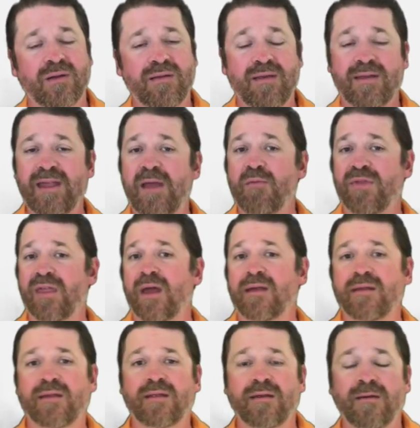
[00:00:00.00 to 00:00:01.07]
It's the same with
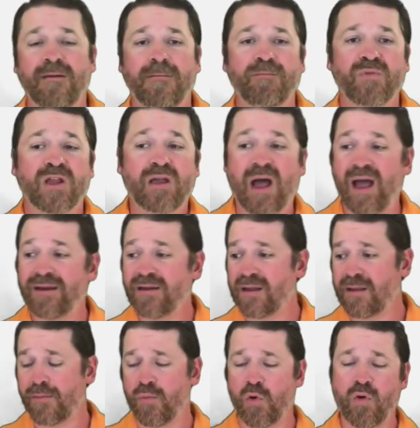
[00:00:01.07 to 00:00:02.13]
us. God
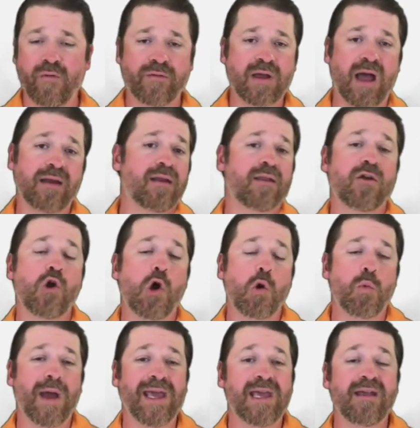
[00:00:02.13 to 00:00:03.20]
doesn't move, God doesn't go
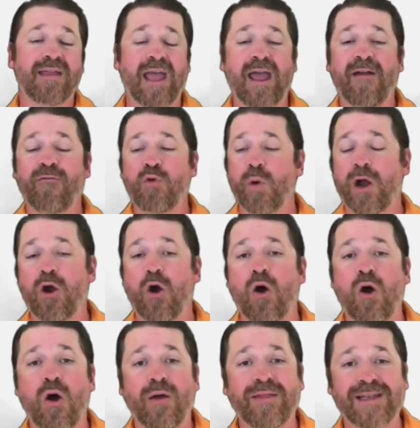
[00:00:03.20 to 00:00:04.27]
away. He is everywhere
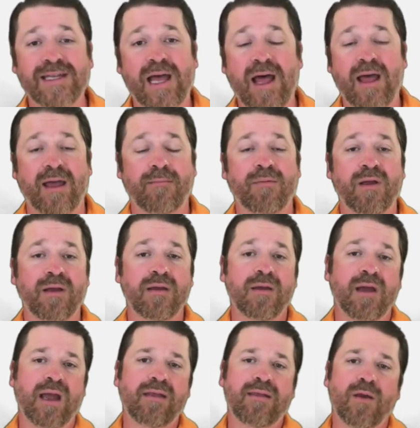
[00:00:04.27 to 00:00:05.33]
all the time.
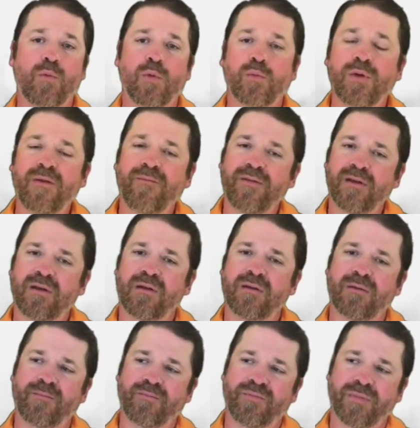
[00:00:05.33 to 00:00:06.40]
And so when we
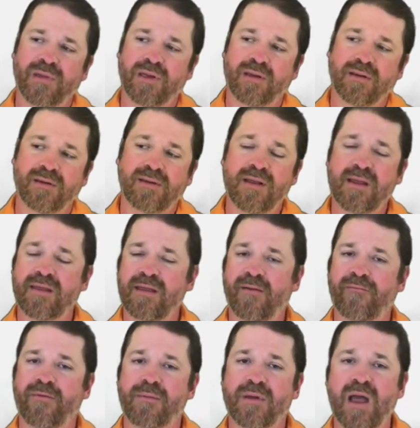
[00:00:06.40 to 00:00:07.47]
feel
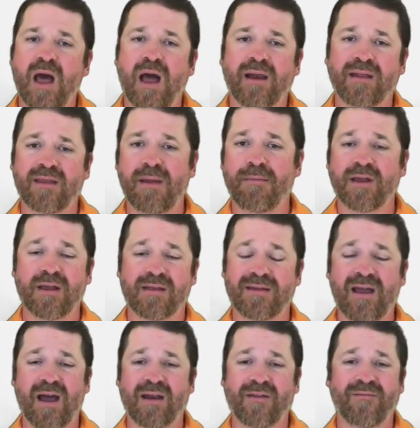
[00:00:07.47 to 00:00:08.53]
distant from God, it's not because
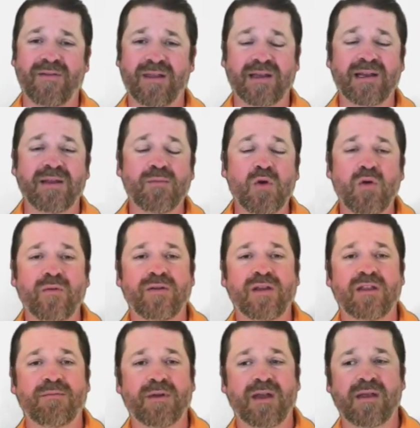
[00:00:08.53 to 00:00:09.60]
God is physically moved,
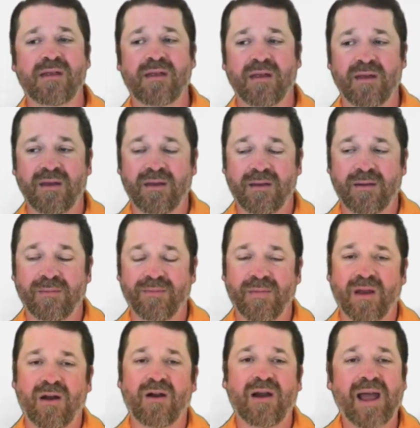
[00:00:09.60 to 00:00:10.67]
it's because
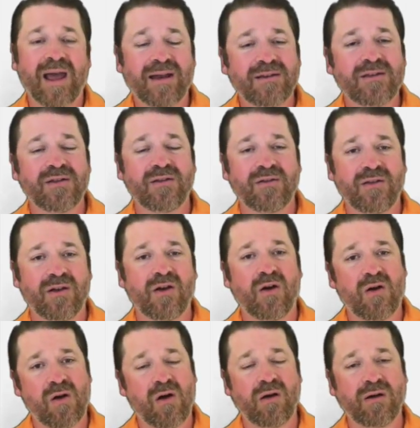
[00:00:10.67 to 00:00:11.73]
our attitude and our
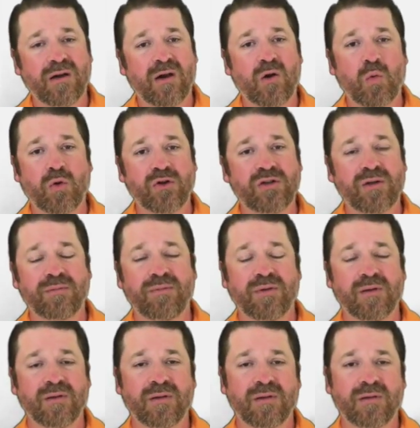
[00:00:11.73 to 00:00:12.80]
heart and our worship
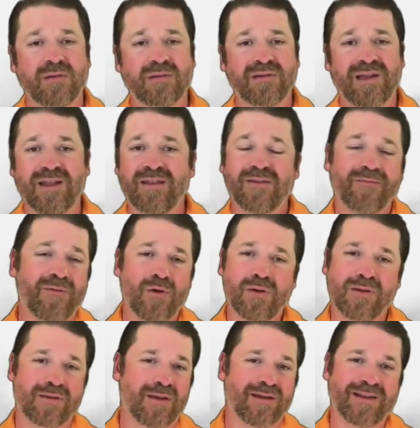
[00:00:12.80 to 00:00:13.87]
isn't
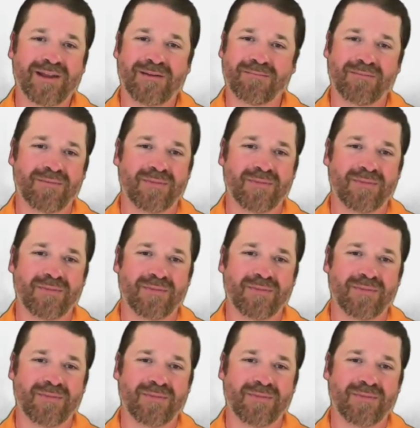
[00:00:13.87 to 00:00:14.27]
focused on Him.